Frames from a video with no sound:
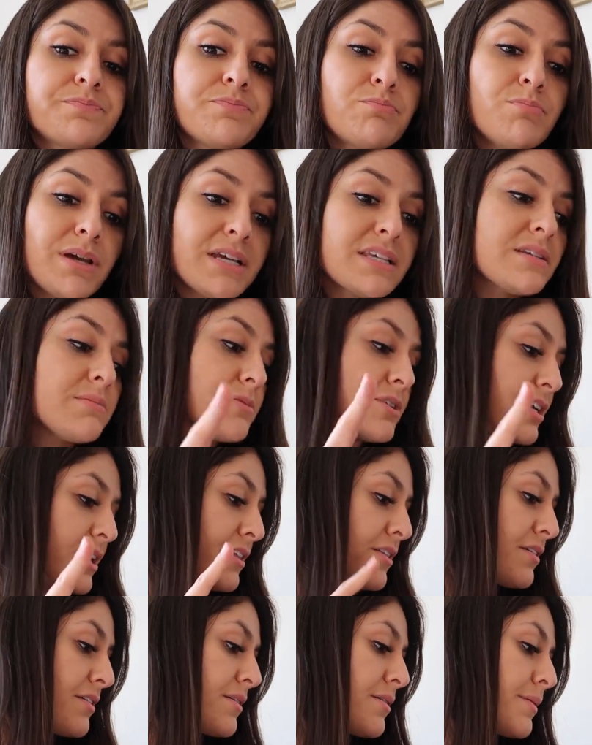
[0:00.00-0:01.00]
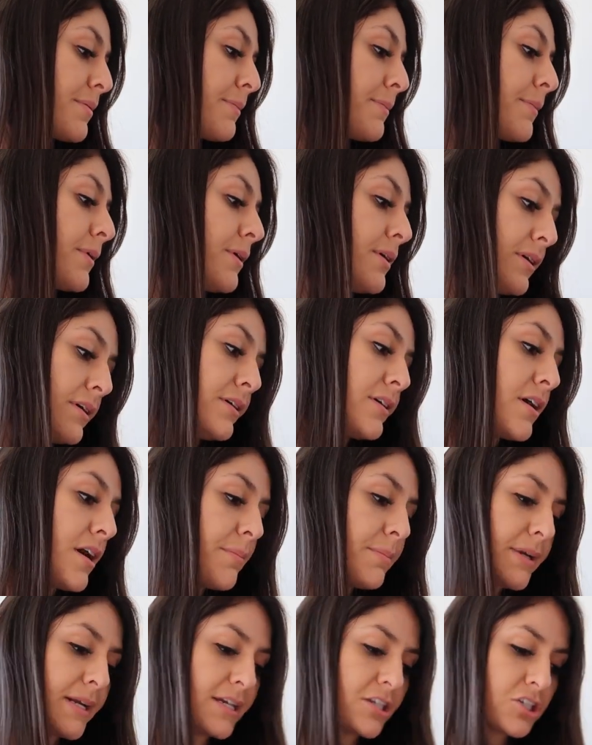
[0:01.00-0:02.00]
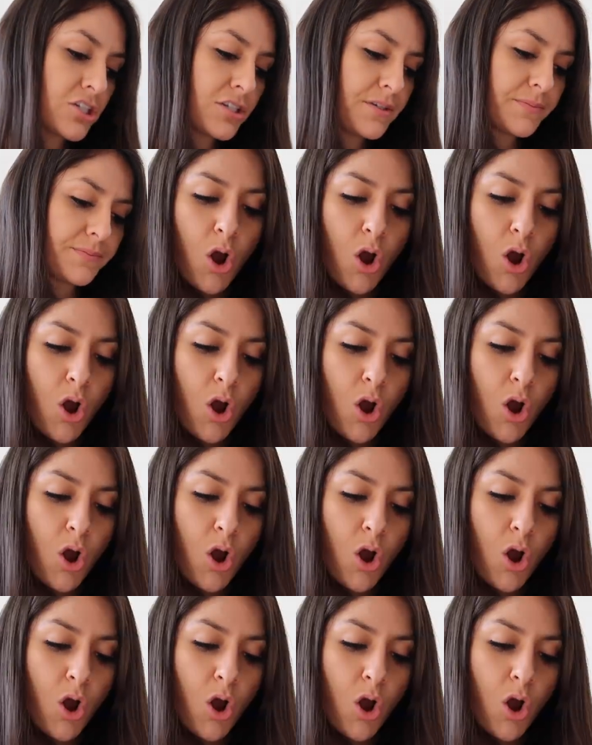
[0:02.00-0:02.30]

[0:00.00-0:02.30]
Mix them together, good combination.